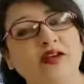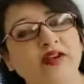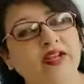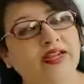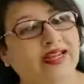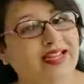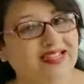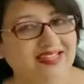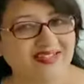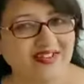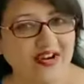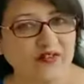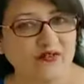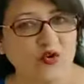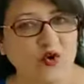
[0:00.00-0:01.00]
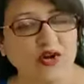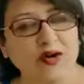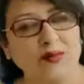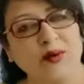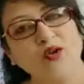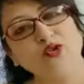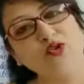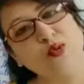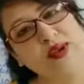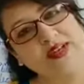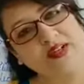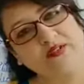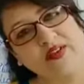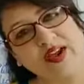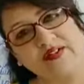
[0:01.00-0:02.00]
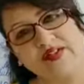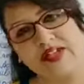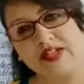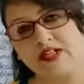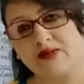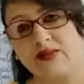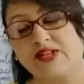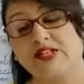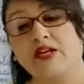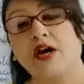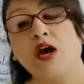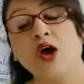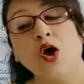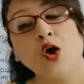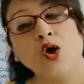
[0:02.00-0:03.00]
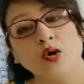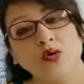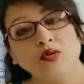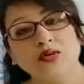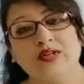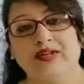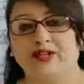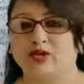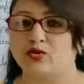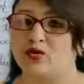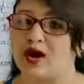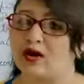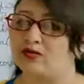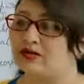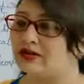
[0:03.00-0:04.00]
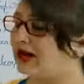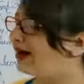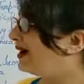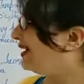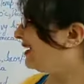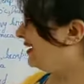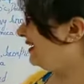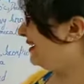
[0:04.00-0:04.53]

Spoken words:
less rainfall, about 25 centimeter only throughout the year.